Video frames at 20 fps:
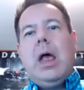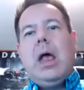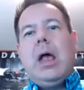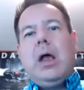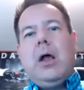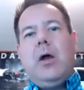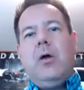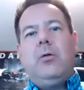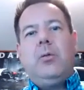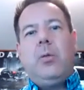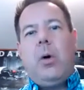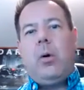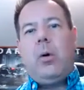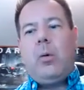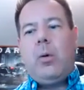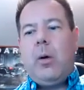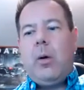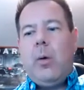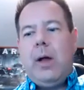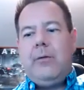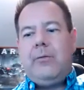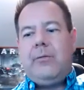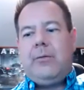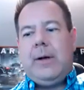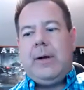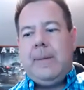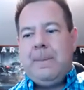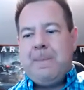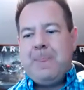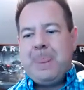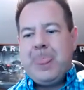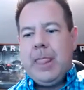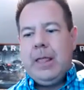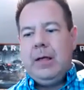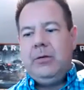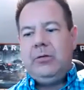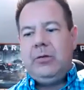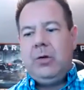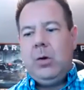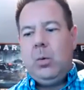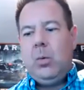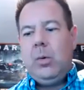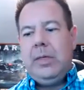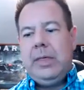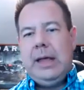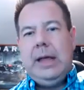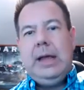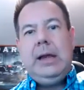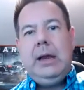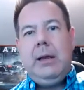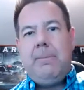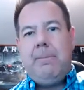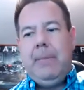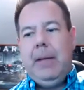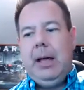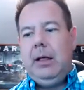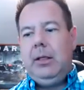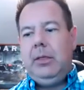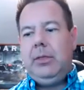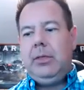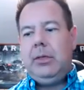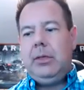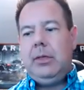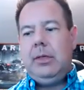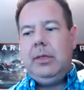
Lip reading: Here's where we went from. So within a month,